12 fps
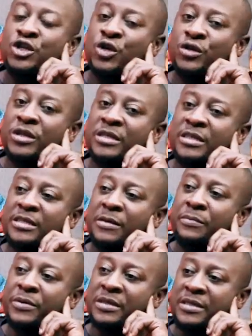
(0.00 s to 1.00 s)
So this is
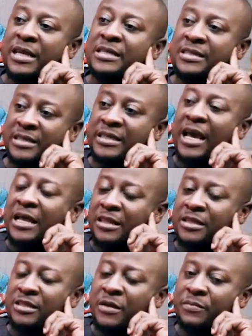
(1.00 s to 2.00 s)
a business. Like, yeah,
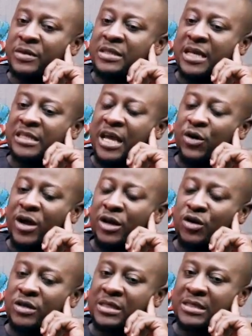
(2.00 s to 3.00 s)
this is a business that you
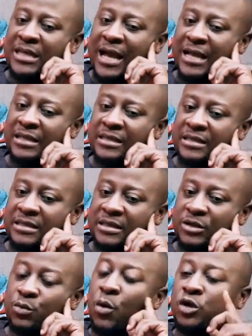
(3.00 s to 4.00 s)
cannot start.
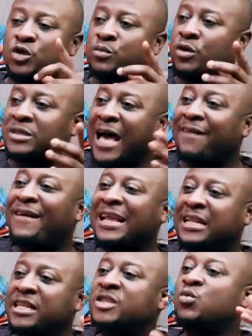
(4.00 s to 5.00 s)
You must have
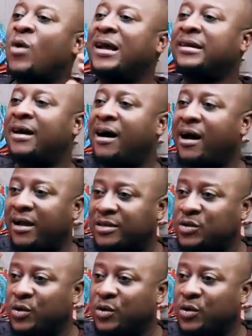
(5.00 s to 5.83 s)
at least one car.